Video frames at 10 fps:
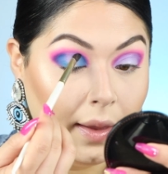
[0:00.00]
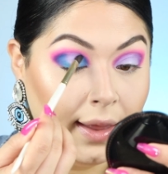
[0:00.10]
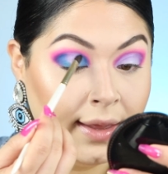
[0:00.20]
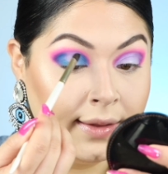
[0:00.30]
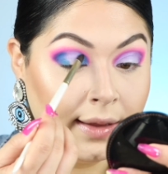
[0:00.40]

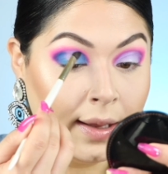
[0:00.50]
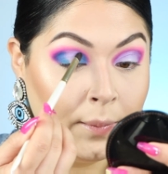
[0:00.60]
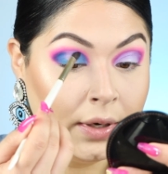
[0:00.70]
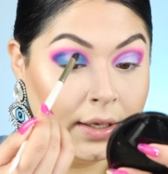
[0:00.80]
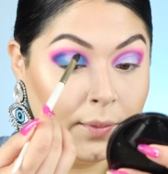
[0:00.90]
And I'm
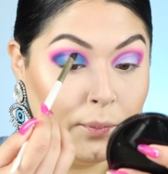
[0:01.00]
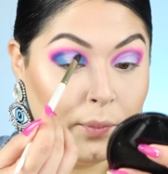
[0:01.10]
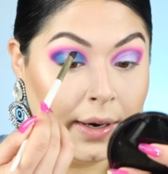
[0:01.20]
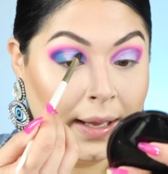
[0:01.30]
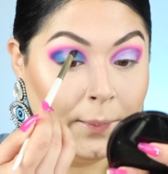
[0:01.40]
gonna
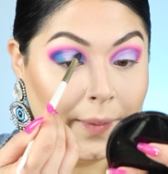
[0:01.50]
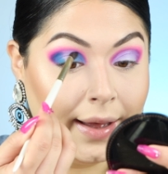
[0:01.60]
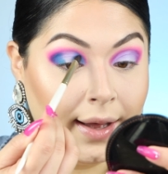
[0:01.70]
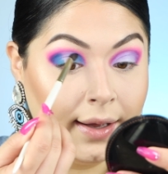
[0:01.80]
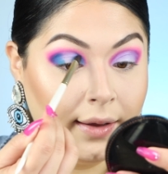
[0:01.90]
bring
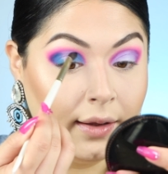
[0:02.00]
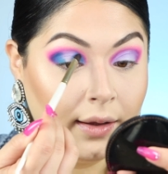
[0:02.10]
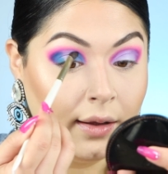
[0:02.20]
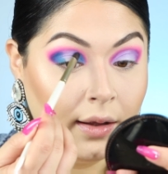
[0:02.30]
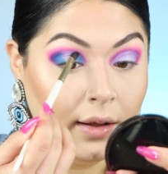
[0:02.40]
back
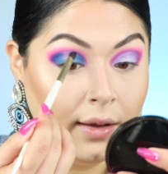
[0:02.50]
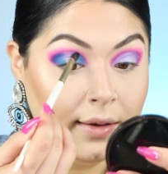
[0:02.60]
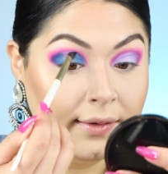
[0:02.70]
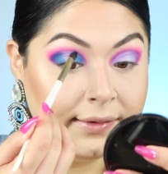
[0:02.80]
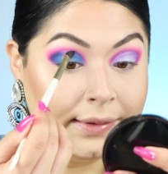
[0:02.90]

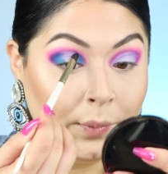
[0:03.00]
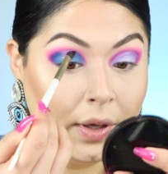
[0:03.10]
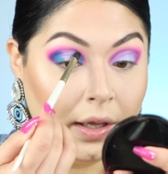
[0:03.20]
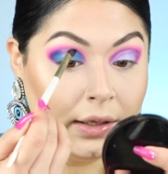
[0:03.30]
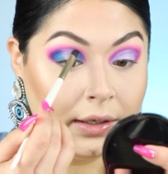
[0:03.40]
some
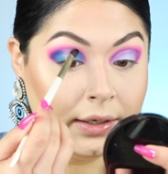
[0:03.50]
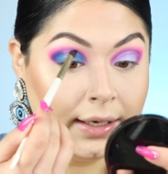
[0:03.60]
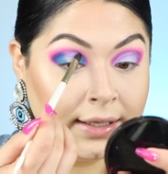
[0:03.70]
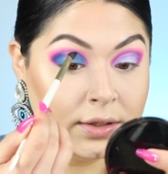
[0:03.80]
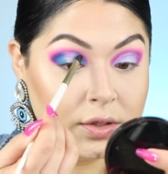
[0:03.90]
color
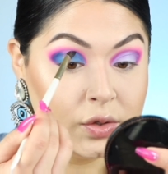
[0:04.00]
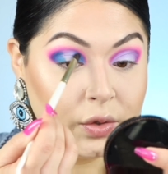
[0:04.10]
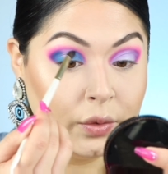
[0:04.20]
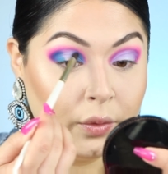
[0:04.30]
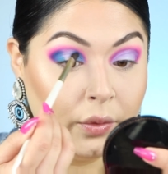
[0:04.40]

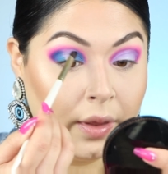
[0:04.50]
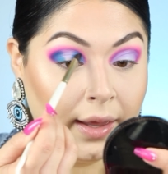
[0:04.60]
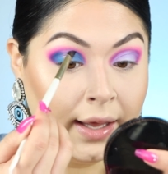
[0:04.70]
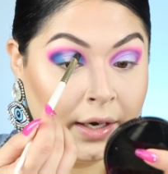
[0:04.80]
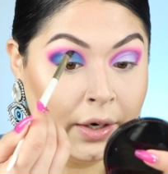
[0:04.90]
into
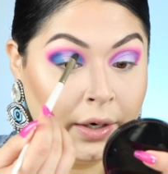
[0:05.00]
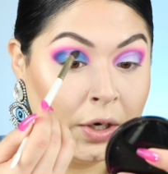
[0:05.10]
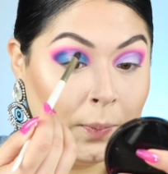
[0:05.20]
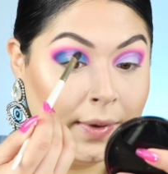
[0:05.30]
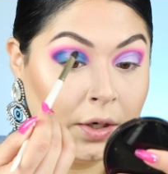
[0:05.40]
the
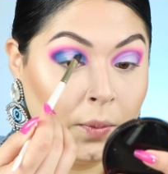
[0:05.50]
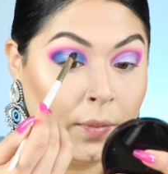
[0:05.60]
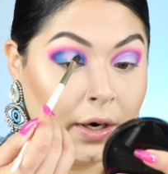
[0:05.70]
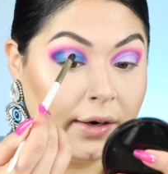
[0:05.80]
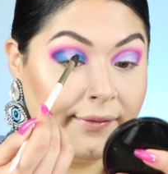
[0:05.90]
inner middle
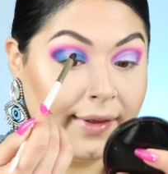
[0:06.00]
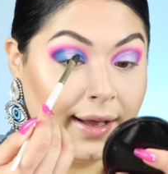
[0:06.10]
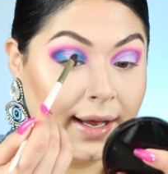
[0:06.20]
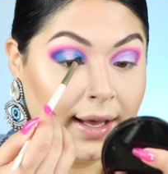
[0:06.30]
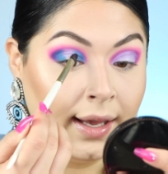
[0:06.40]
part of the
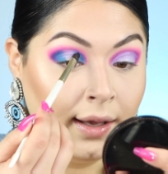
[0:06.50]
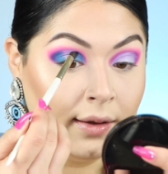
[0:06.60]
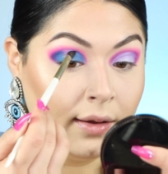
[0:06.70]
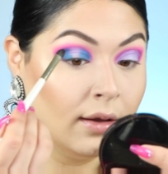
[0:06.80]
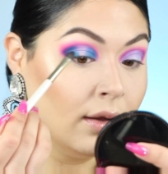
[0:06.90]
eye,
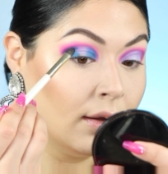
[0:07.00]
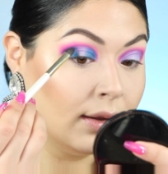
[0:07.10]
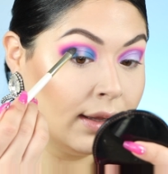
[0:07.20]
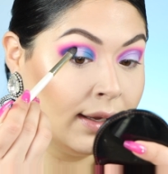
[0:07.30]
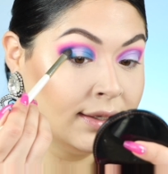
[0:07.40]

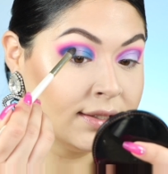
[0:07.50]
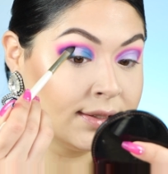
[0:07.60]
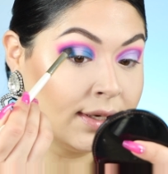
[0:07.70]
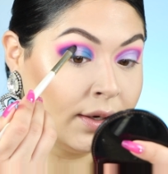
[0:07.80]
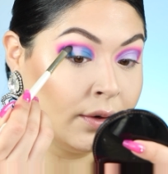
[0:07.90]
like
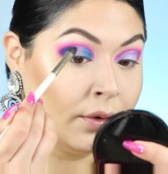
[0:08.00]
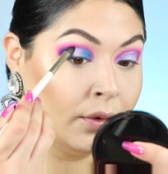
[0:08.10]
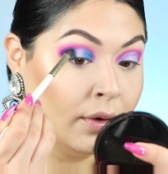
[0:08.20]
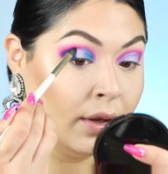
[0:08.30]
so.